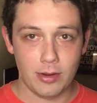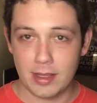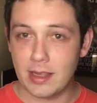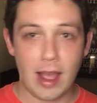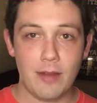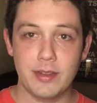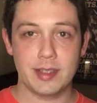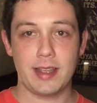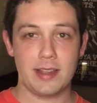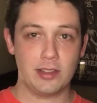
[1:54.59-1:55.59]
He
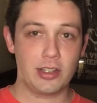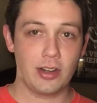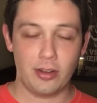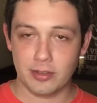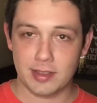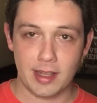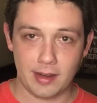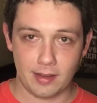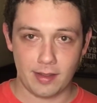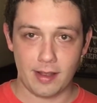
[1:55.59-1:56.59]
obviously has a good understanding
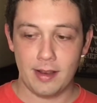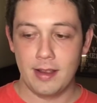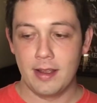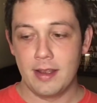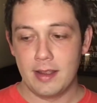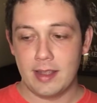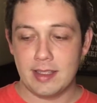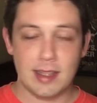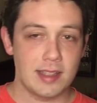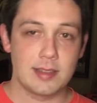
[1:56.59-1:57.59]
of that. He's
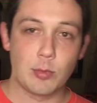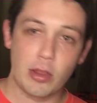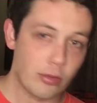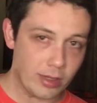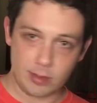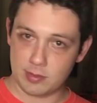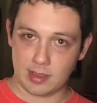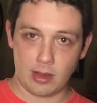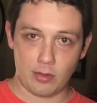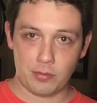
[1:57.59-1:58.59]
not smothering
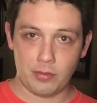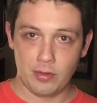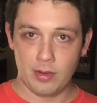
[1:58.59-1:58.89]
himself.